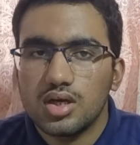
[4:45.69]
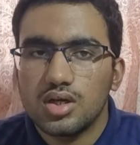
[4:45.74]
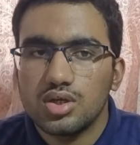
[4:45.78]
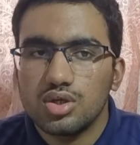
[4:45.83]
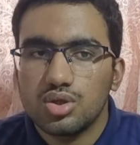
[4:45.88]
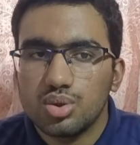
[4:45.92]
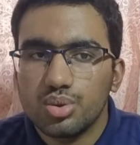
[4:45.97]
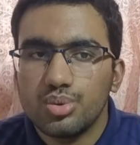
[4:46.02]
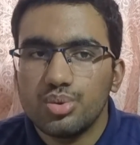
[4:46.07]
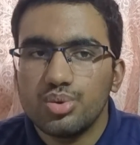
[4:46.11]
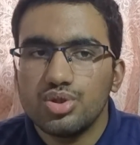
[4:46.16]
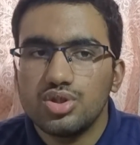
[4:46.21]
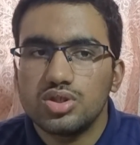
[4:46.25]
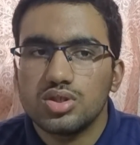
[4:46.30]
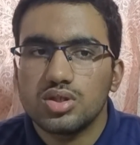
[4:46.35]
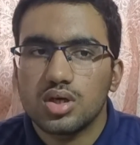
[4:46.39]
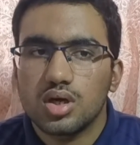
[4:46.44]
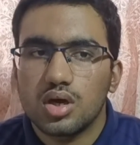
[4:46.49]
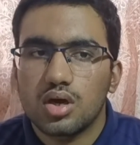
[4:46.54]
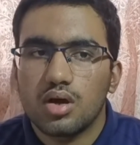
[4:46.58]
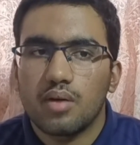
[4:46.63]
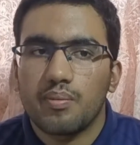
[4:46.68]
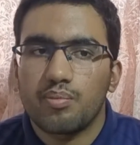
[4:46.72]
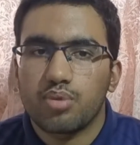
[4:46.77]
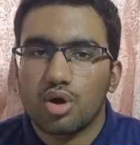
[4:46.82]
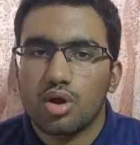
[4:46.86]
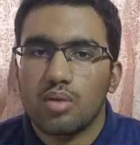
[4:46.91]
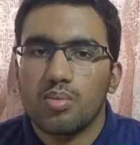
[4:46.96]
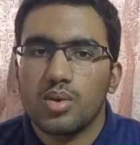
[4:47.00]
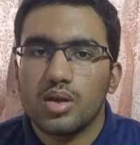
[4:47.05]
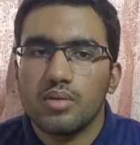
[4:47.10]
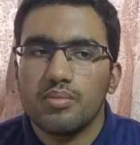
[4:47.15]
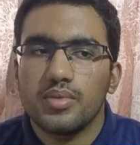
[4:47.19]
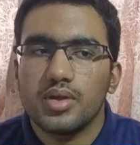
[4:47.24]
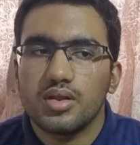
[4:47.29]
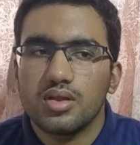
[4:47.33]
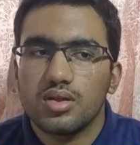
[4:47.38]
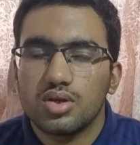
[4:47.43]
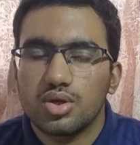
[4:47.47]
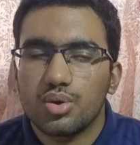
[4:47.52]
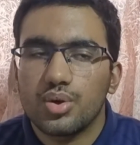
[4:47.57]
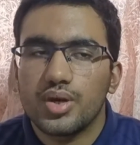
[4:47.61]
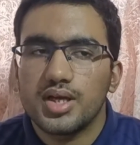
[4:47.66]
huge problem in
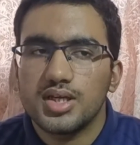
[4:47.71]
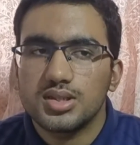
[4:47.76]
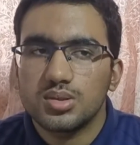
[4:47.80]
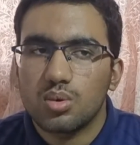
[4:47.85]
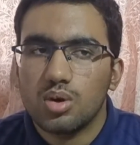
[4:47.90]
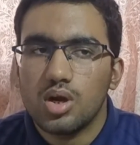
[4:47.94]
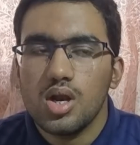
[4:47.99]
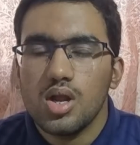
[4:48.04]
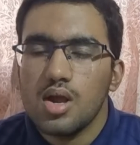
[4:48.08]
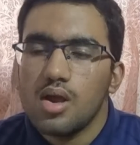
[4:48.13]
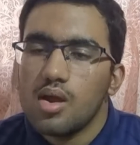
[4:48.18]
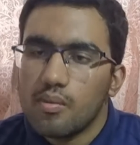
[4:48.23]
today's world,